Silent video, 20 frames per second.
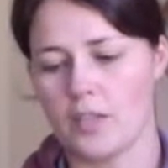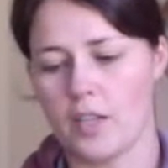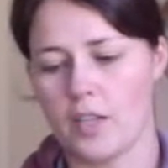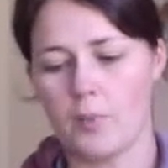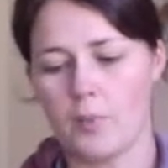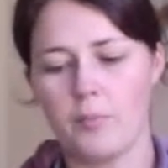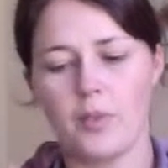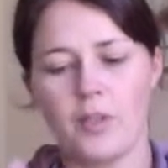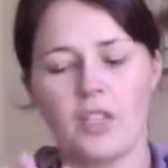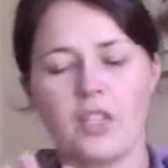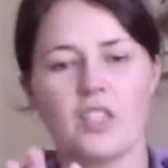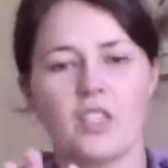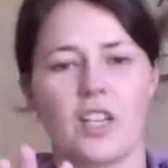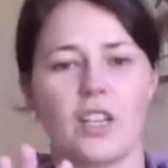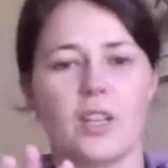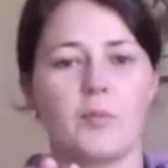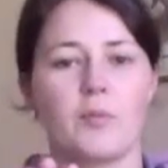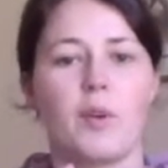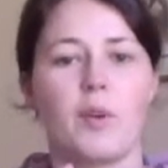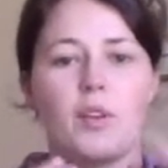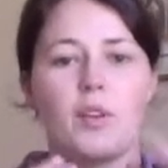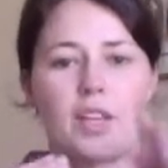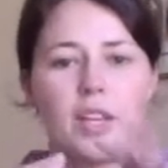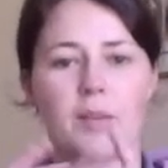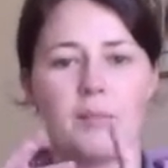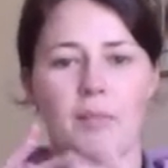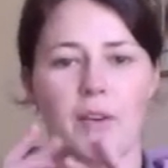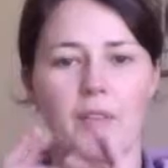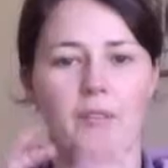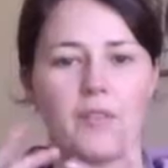I appreciate it won't
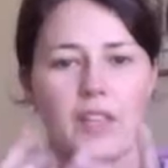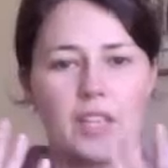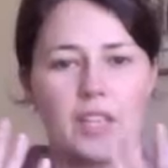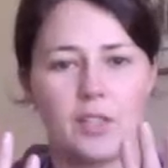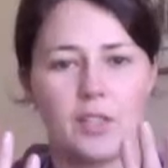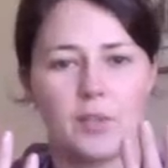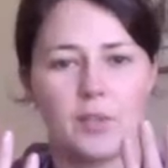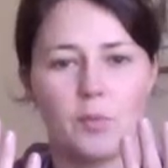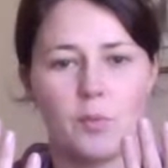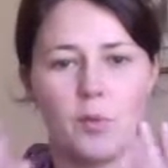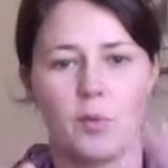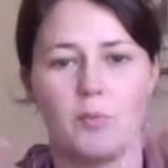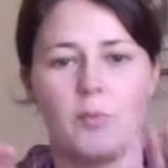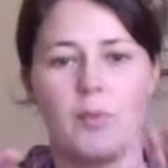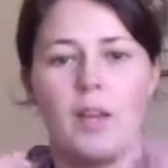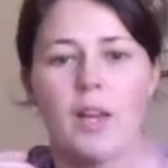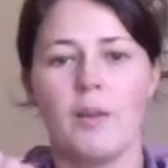keep my fingers warm,